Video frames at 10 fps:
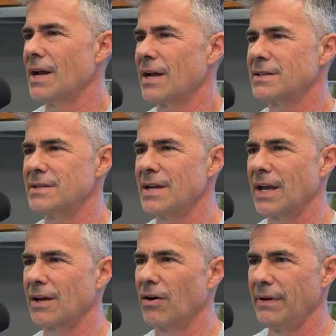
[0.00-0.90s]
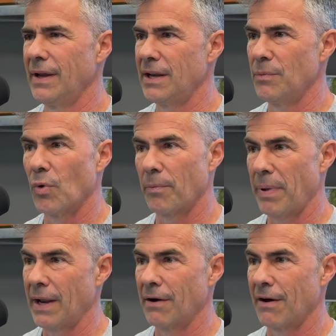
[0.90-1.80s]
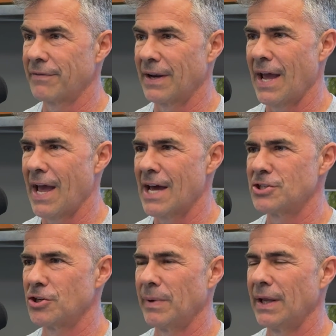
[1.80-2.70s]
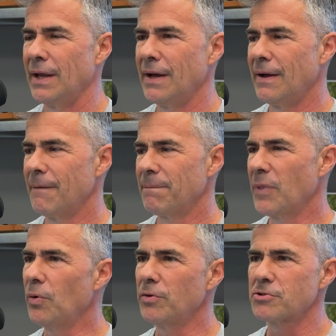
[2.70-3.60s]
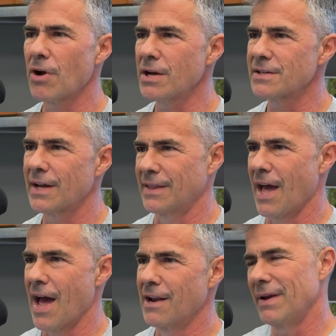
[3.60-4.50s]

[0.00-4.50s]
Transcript: not to take any more paint off than I had to. But the whole truck's like that.